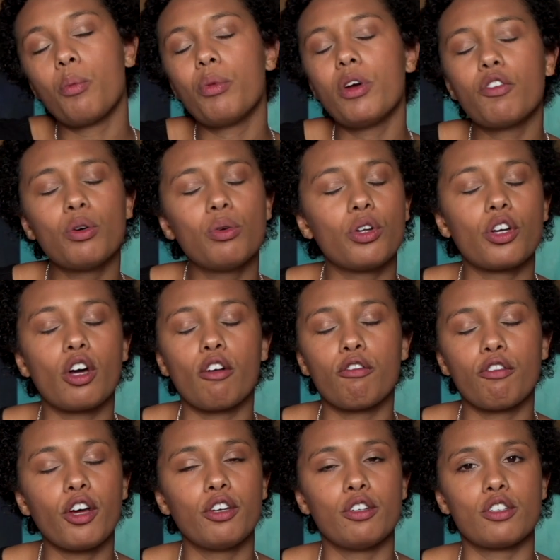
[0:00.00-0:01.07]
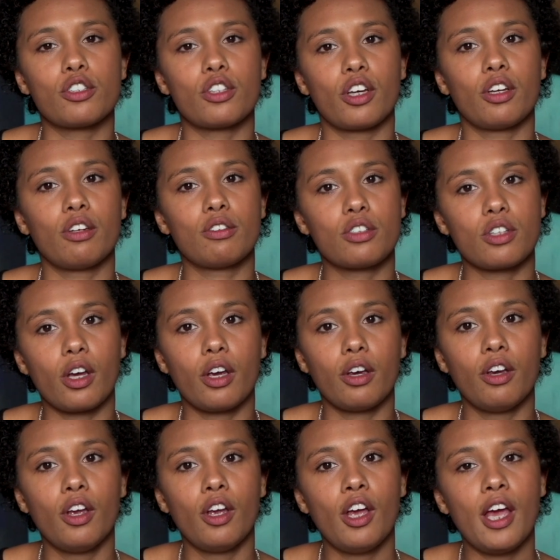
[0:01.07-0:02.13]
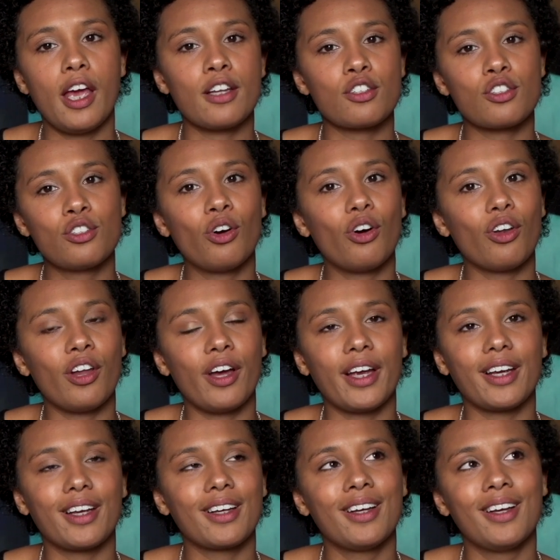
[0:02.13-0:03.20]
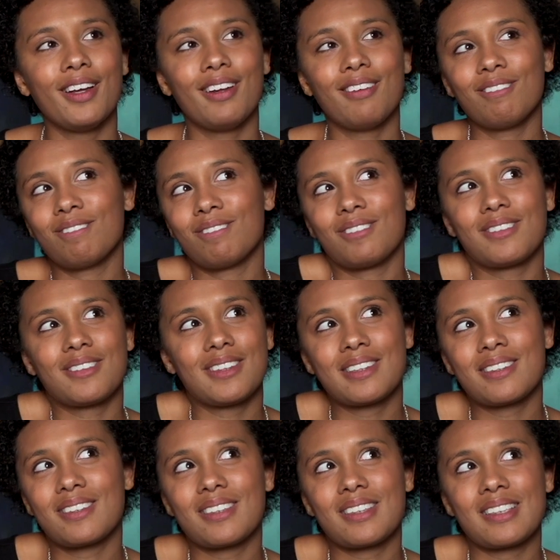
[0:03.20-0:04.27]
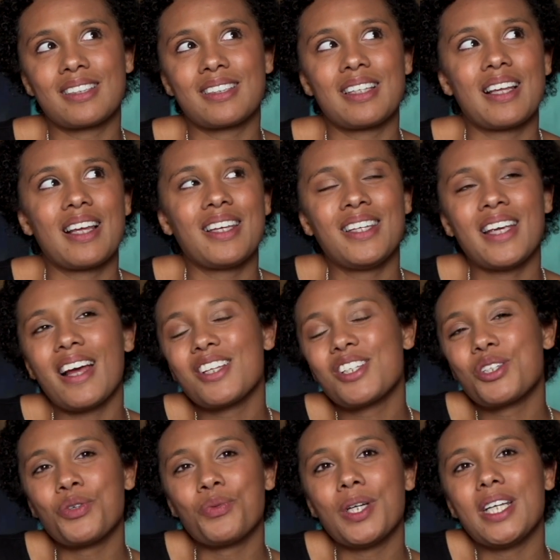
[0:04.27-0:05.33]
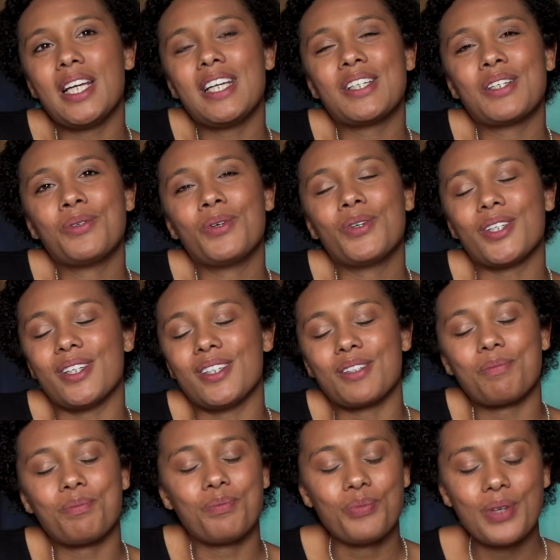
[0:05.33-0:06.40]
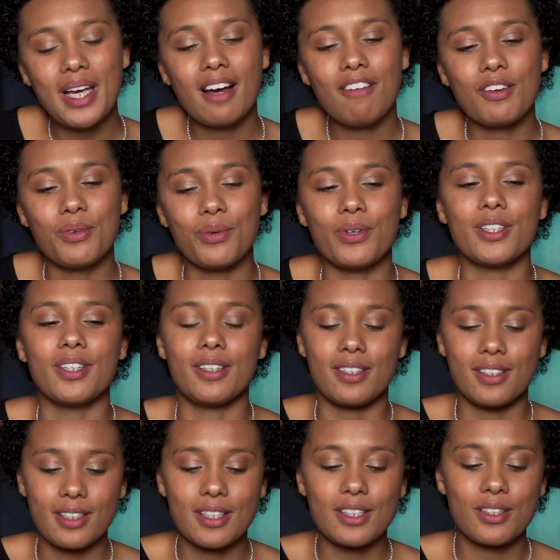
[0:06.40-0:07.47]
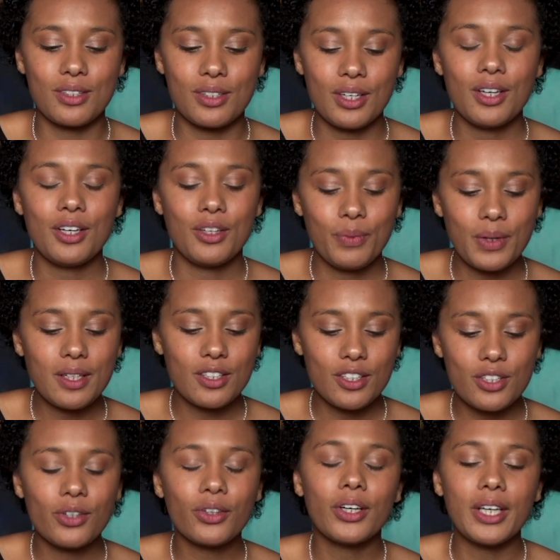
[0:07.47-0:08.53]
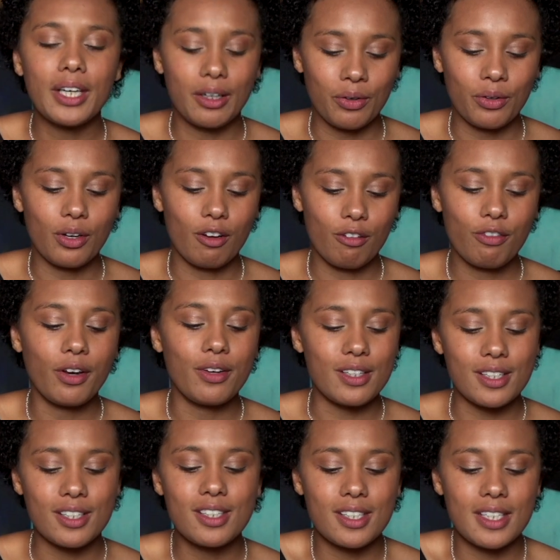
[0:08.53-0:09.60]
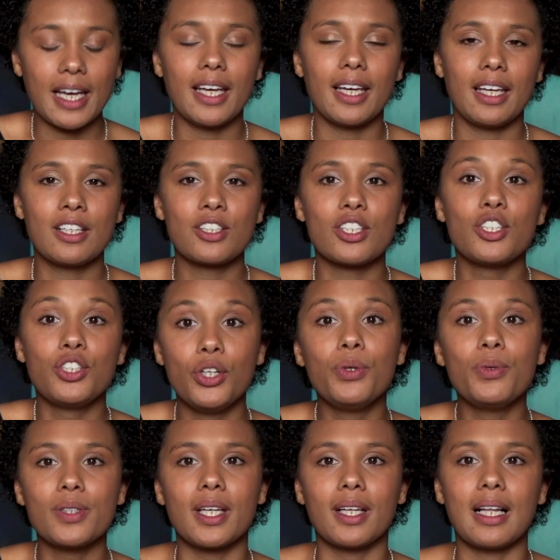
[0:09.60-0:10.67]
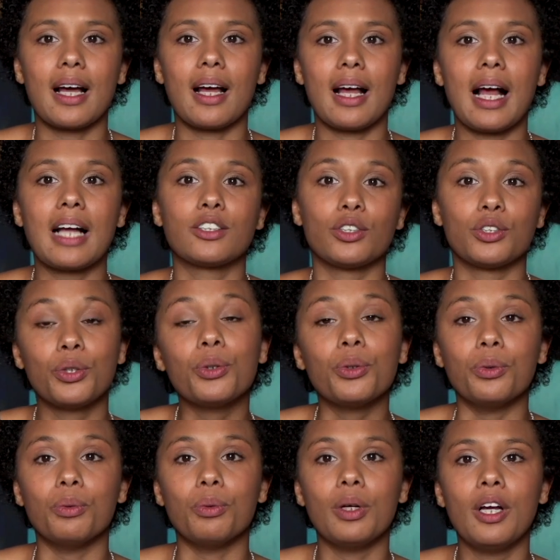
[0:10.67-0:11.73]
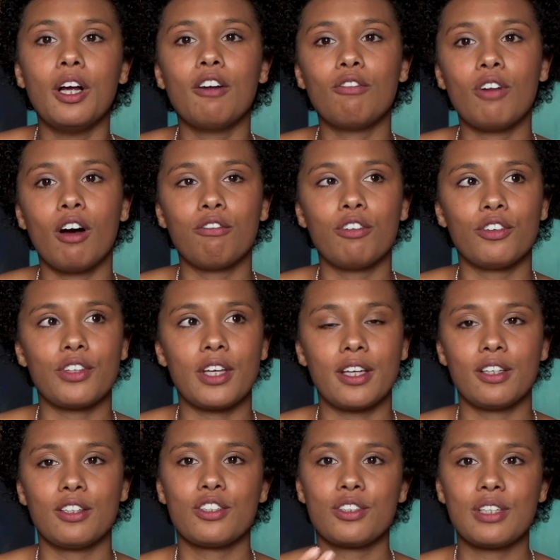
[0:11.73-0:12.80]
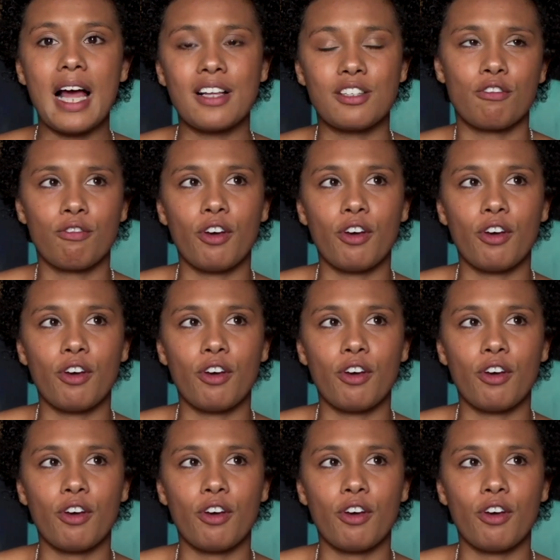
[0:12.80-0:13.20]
We're all on our phones though, so it's not like, yes, do we need an audience? We have an audience. We just look at it on our phones. It's just using that as a tool rather than as a